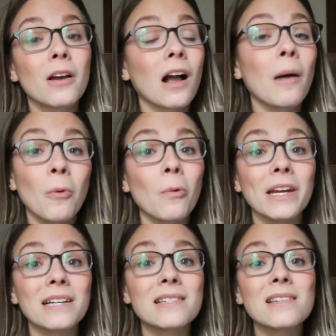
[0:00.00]
a couple
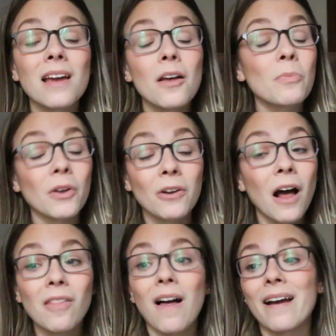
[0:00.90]
weeks, they're
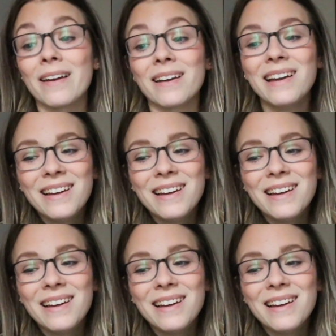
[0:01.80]
not lying.